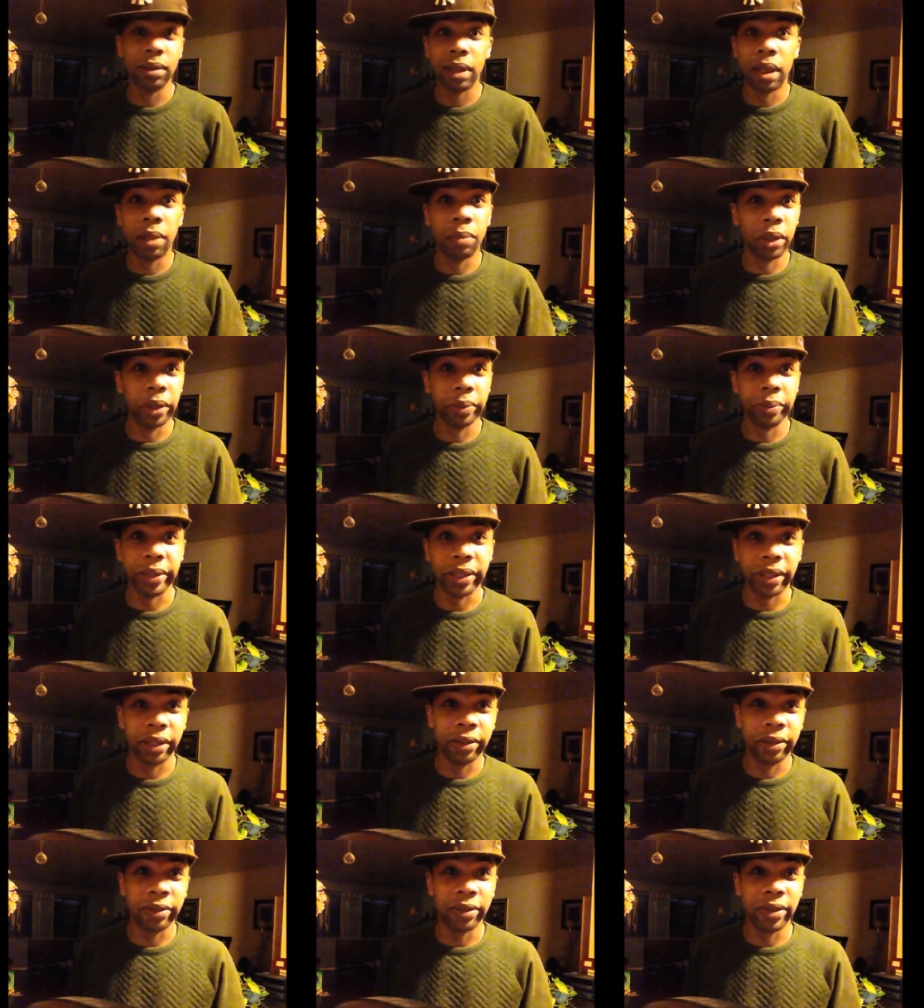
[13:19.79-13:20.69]
humble
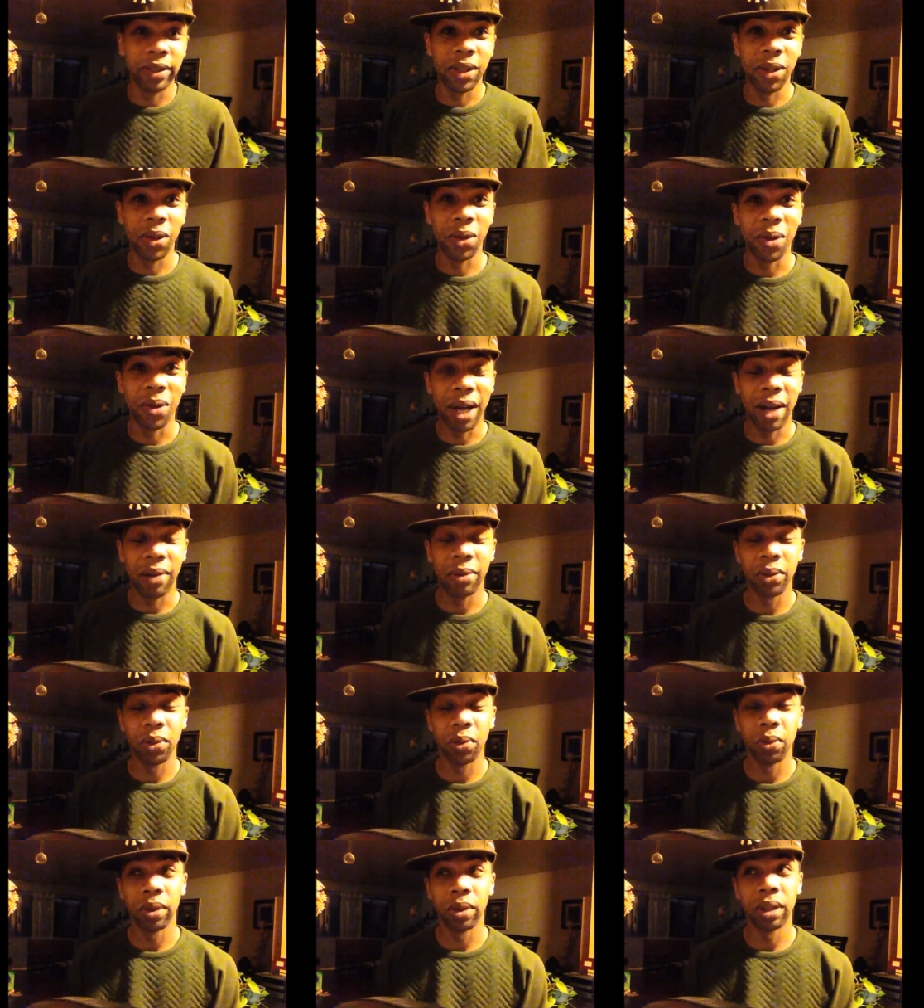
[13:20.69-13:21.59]
himself. So I
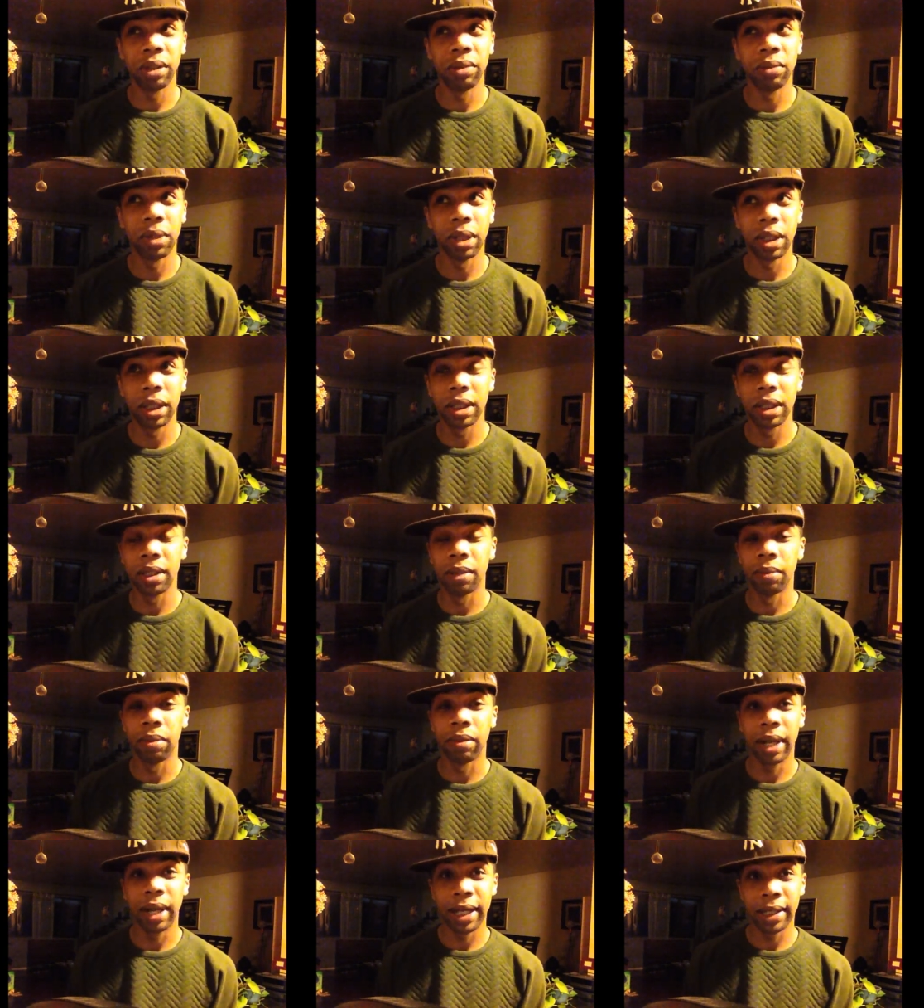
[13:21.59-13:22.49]
was really, really
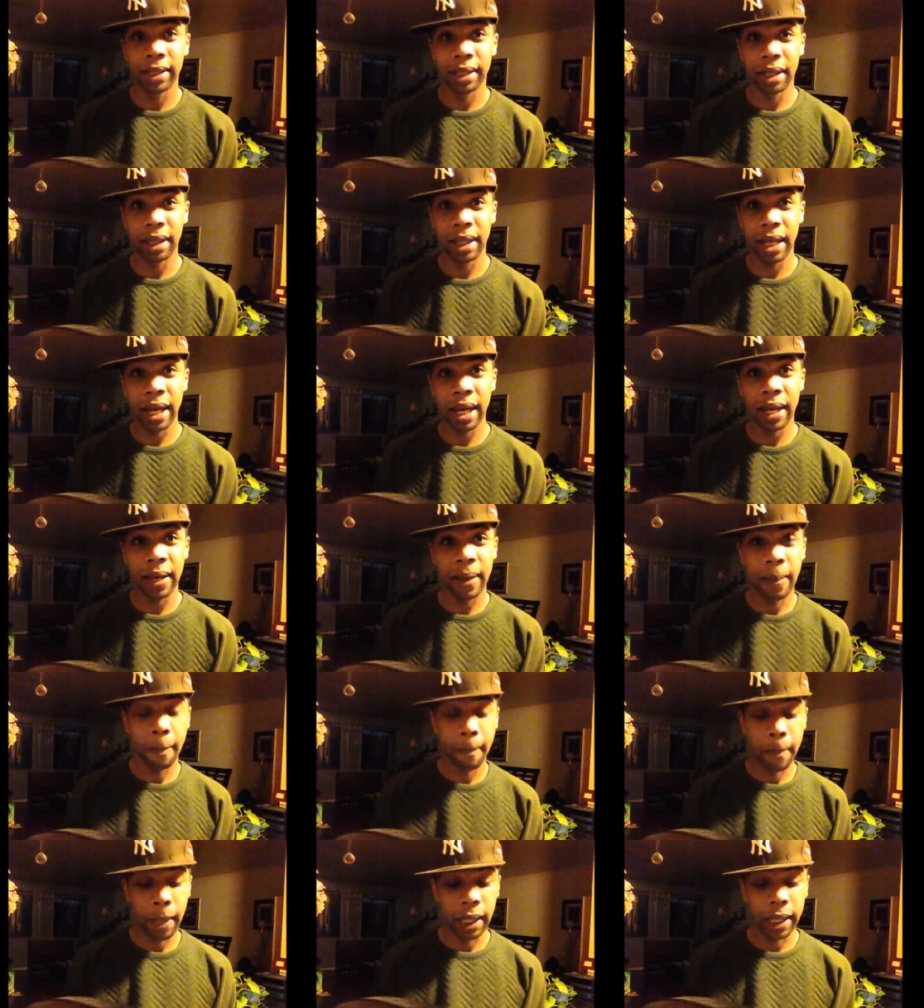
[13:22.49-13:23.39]
surprised at that.
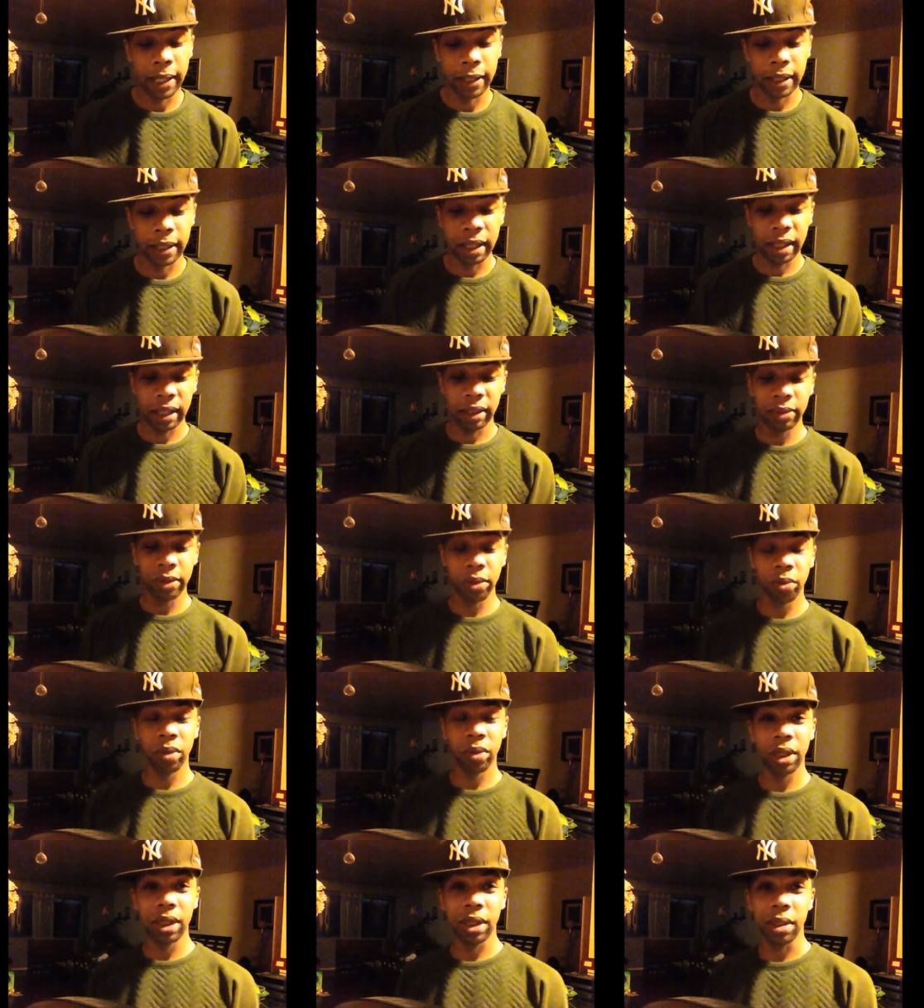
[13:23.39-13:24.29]
But I
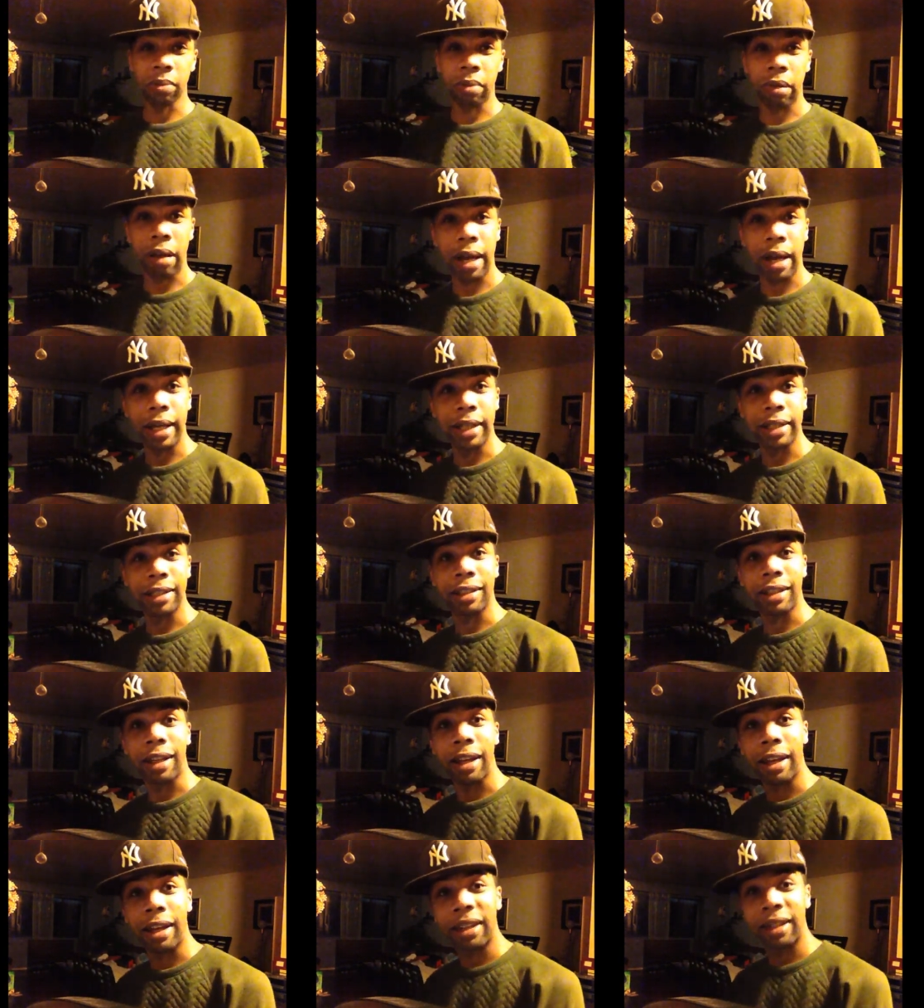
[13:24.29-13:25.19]
was really surprised
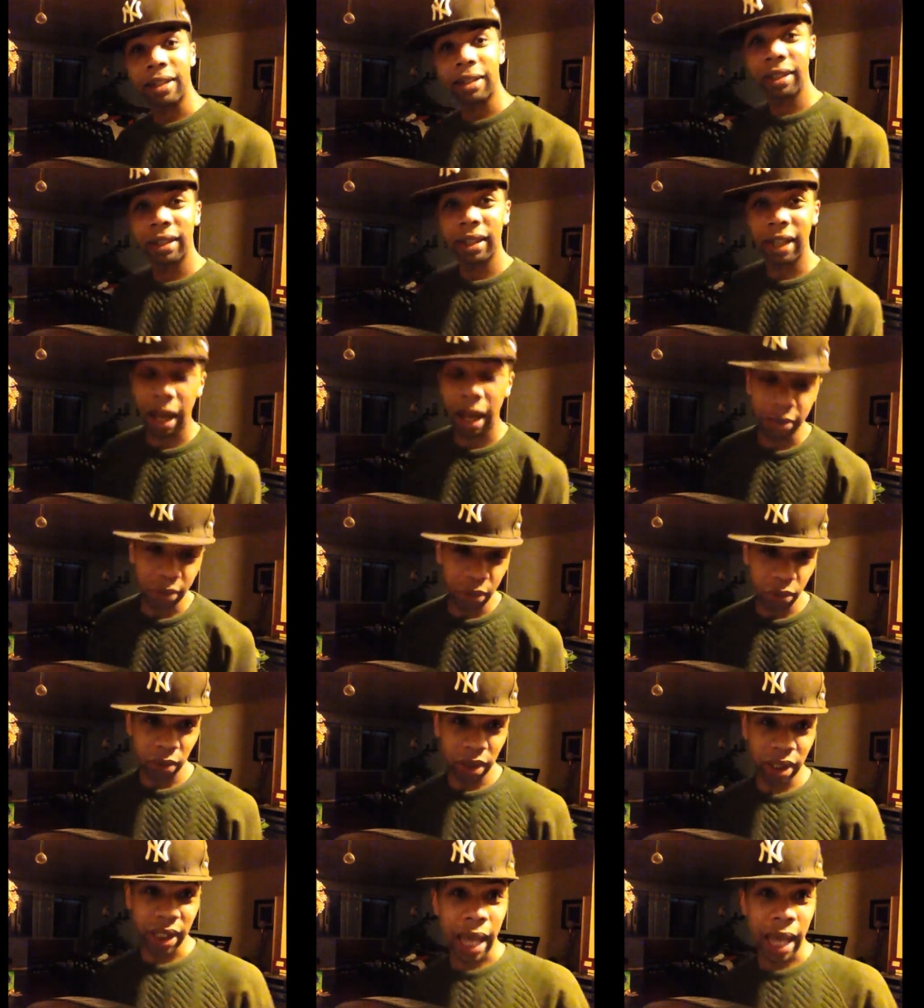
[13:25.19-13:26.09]
that I
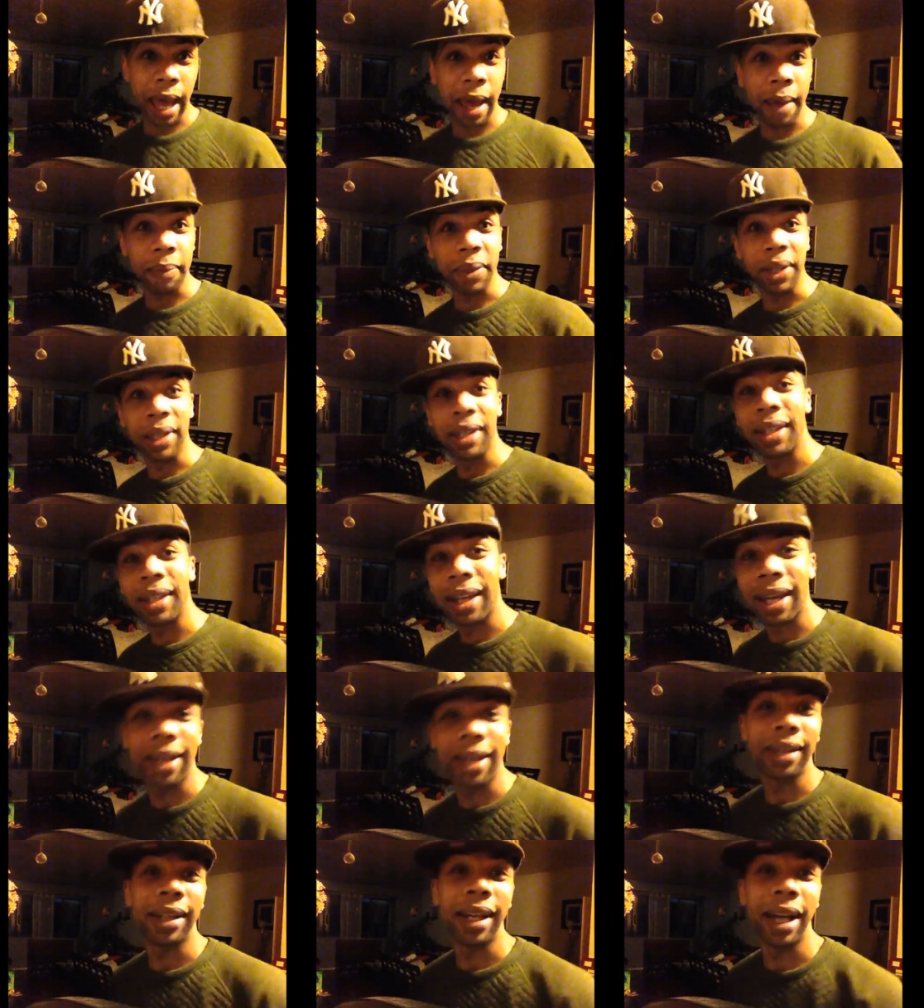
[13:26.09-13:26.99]
was really happy
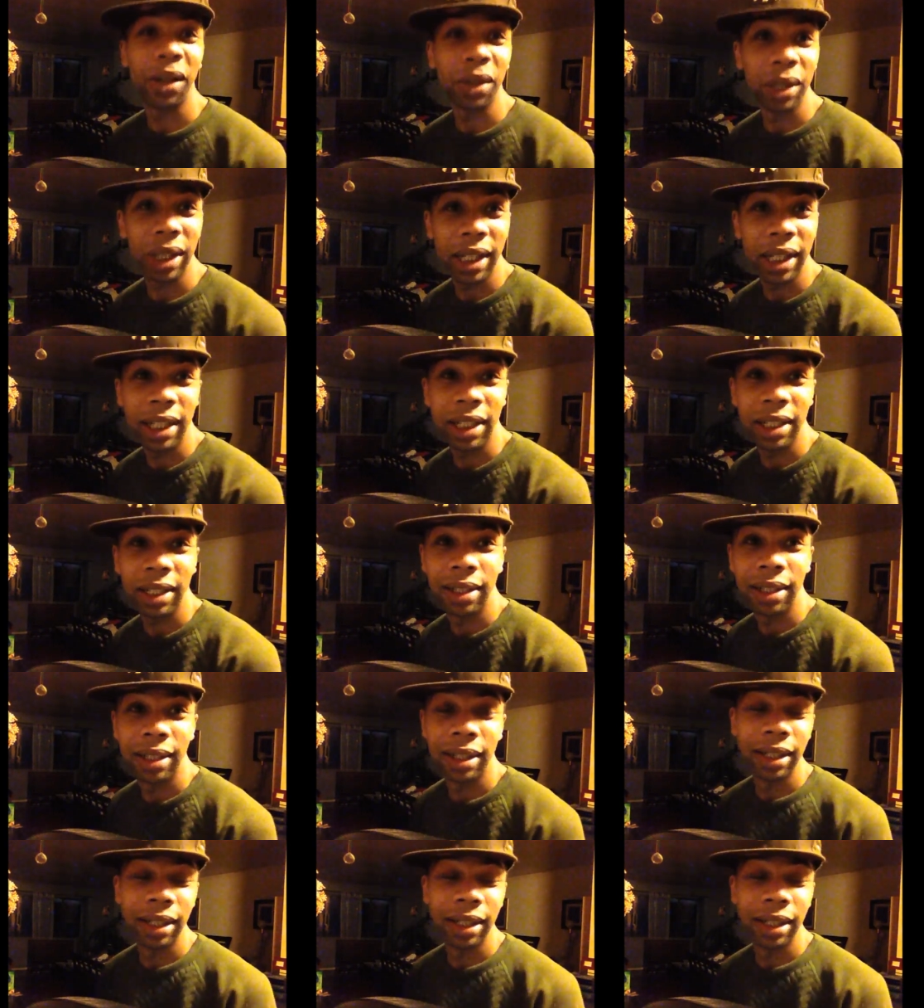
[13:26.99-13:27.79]
at how they